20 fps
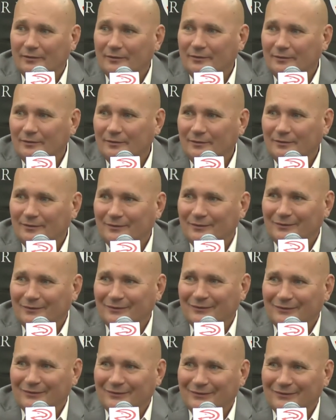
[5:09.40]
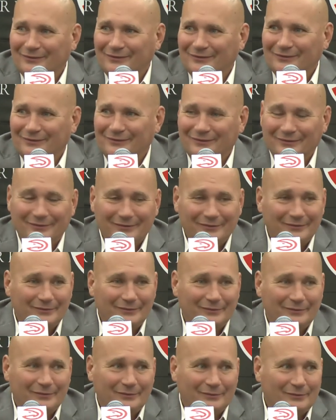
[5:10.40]

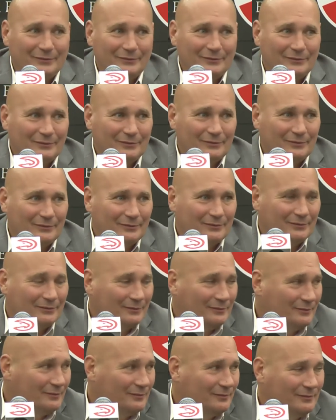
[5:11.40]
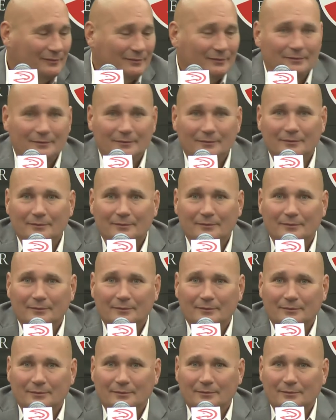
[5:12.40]

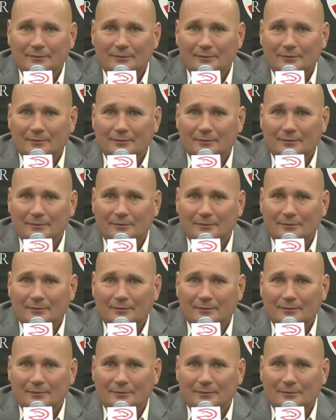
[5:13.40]
[no speech]